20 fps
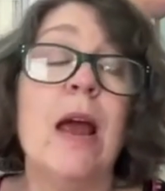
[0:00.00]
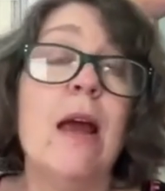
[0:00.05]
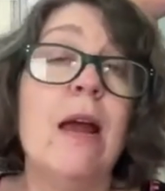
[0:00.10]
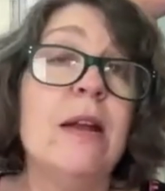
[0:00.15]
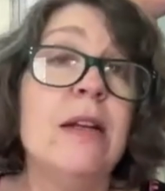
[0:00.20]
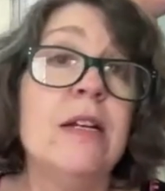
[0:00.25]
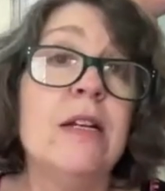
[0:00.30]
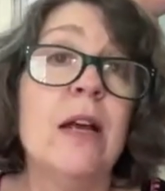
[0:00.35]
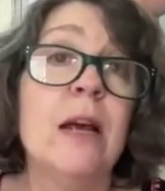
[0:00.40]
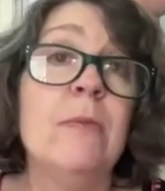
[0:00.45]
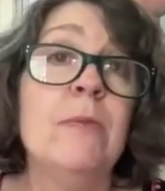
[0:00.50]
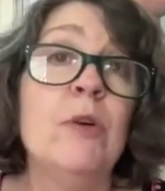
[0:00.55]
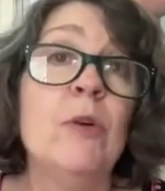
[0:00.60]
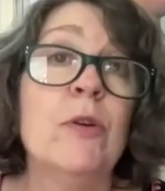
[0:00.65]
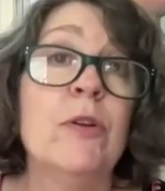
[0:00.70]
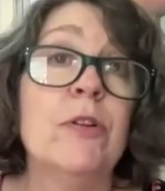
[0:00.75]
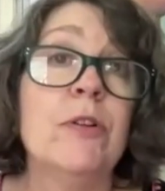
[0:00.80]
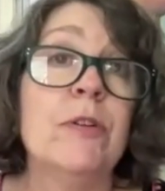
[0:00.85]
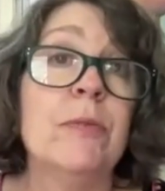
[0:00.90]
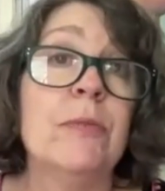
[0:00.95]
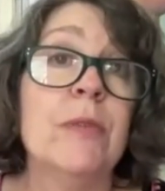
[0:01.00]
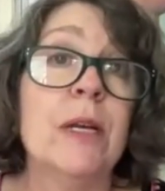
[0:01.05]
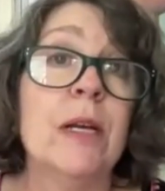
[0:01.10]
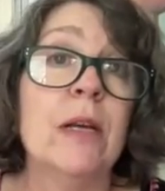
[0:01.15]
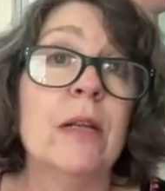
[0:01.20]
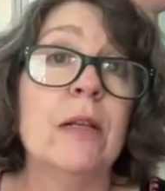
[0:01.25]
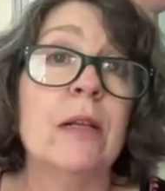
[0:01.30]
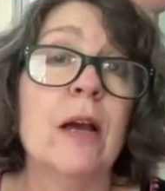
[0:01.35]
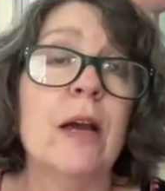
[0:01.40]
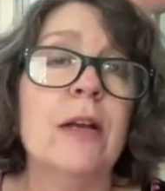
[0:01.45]
Anytime you order something
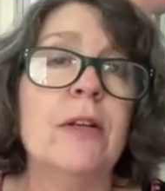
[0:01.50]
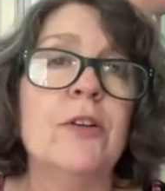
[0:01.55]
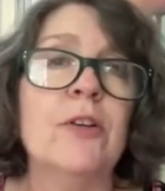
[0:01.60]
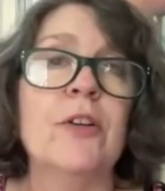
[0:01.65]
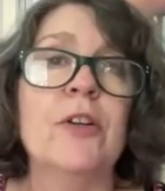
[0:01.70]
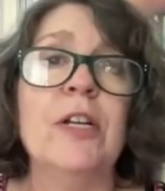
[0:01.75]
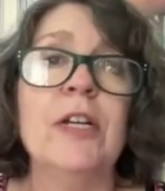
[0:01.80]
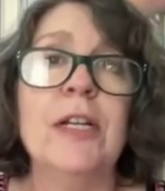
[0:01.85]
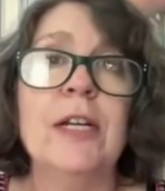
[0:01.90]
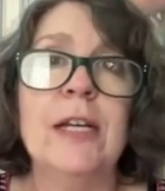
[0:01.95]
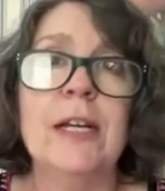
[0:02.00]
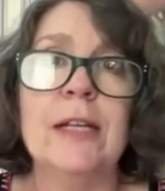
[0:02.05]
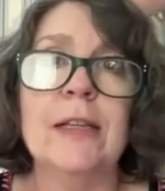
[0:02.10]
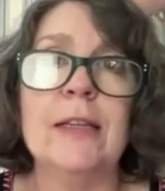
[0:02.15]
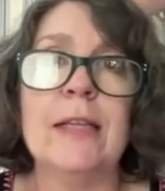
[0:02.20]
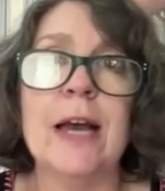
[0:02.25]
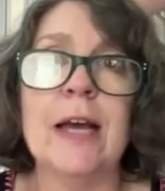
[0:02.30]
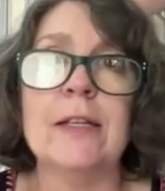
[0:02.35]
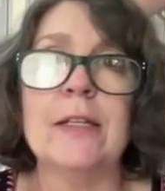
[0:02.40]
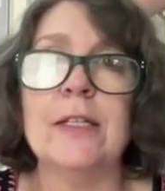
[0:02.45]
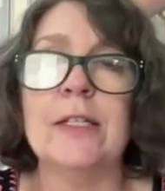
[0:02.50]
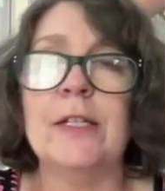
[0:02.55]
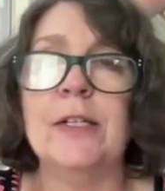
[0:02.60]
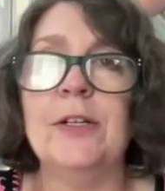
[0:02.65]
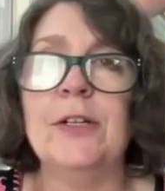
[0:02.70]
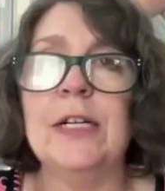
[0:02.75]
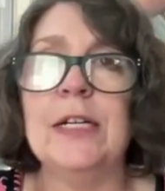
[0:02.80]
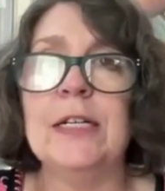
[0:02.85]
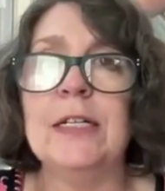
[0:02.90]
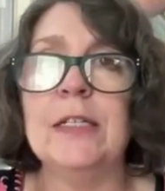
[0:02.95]
online, you're going to get that
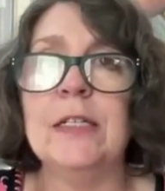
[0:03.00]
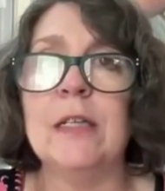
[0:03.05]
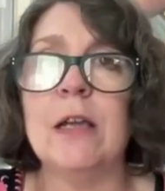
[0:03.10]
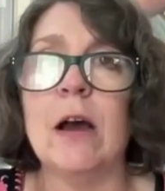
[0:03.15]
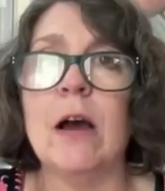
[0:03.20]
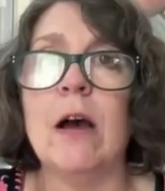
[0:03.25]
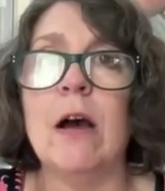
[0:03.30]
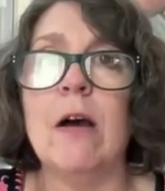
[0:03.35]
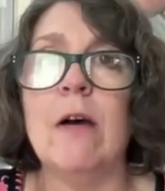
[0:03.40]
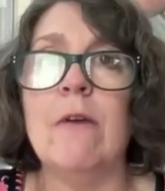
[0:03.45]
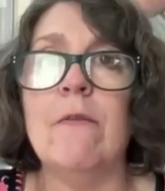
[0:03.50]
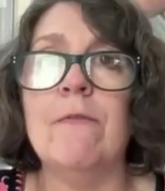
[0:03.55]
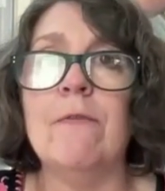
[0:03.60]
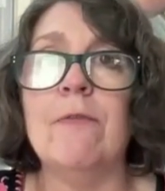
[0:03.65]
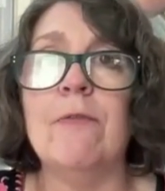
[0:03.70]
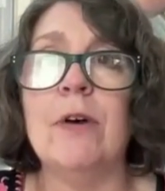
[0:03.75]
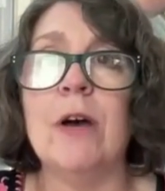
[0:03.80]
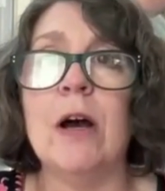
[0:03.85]
series of